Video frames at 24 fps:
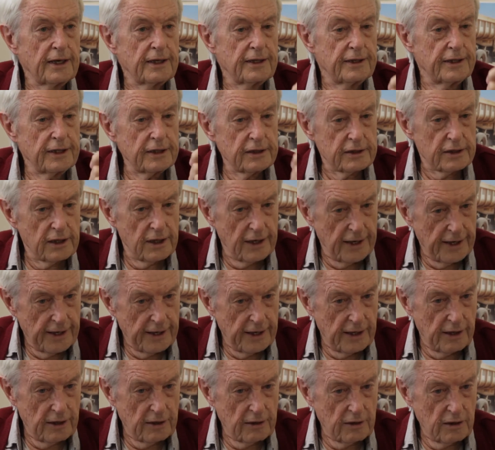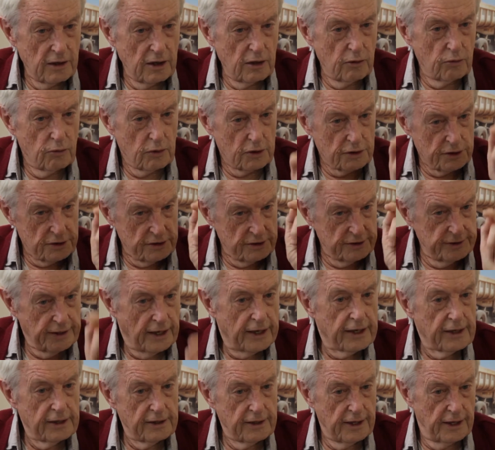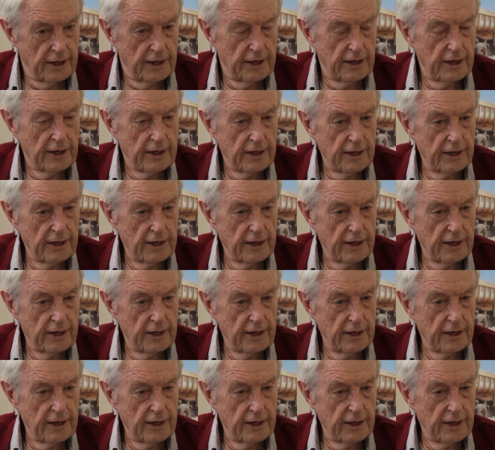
this layer will stay there